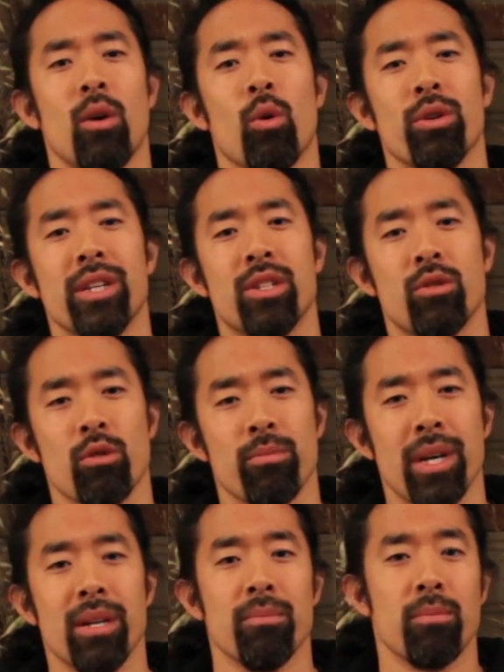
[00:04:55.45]
or need to
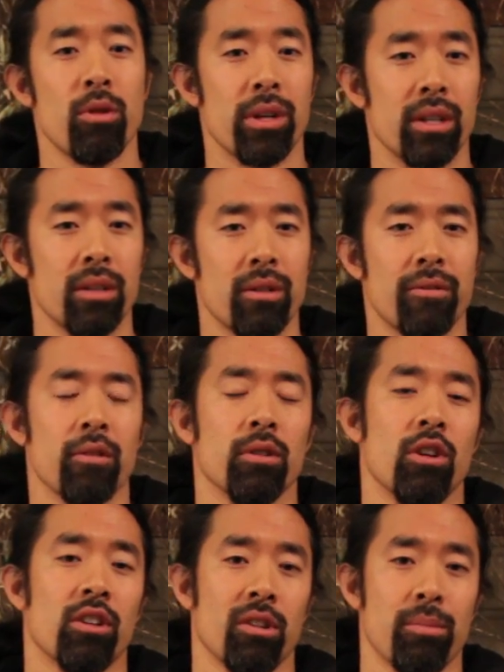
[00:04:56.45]
remain burning for a
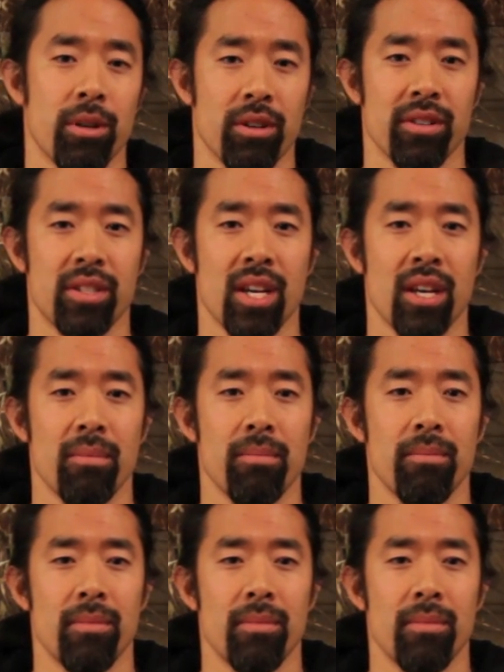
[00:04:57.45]
longer period of time.